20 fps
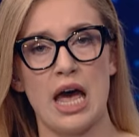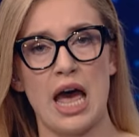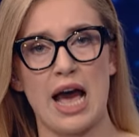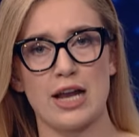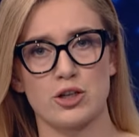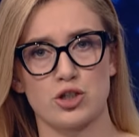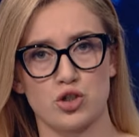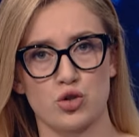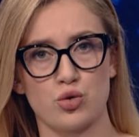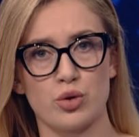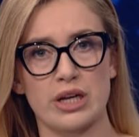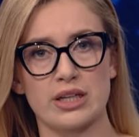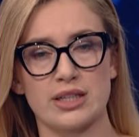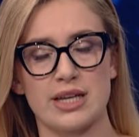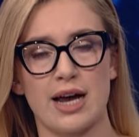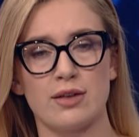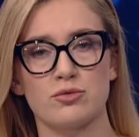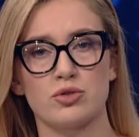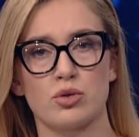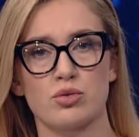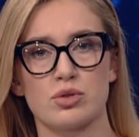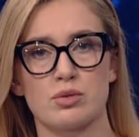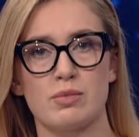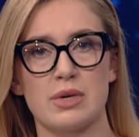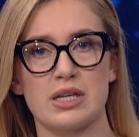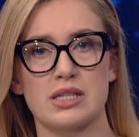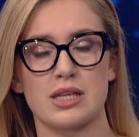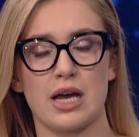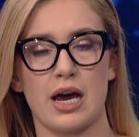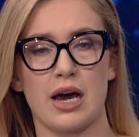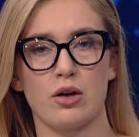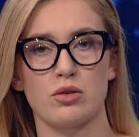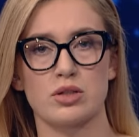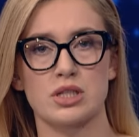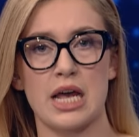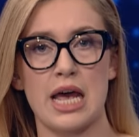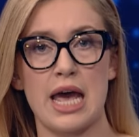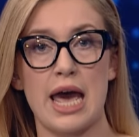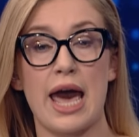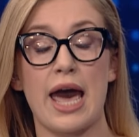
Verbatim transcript: at shooting down those missiles